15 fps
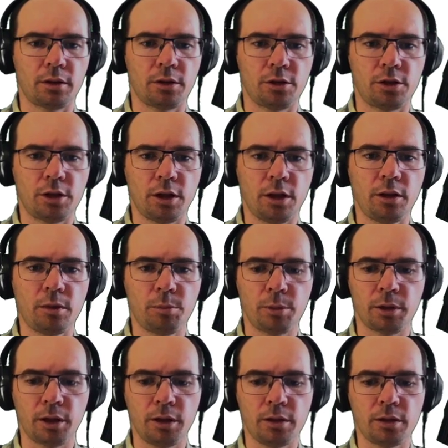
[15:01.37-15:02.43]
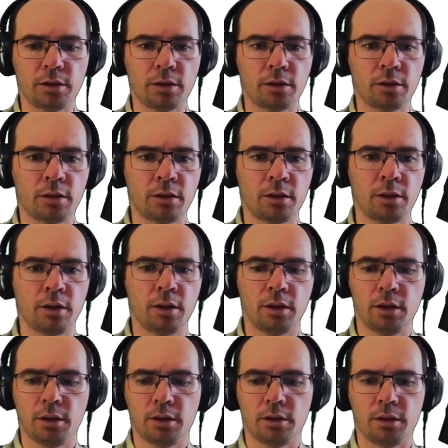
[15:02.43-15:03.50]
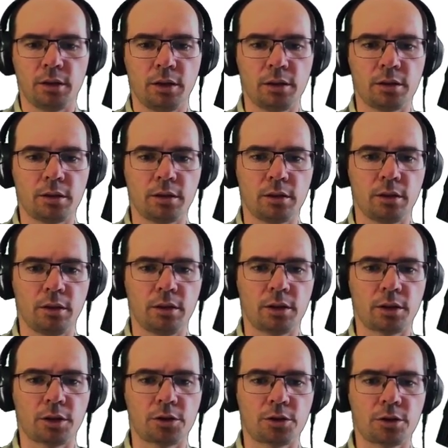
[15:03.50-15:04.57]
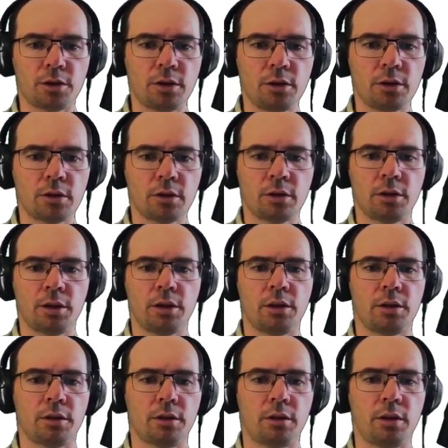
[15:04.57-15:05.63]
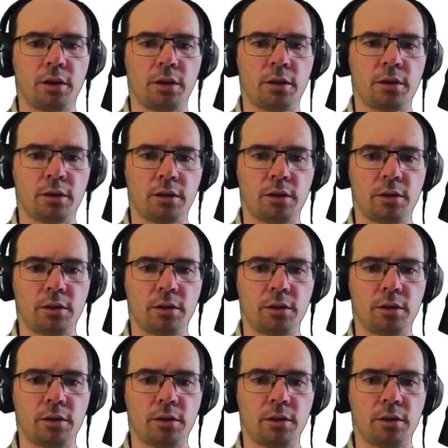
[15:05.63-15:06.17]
jth place is larger than the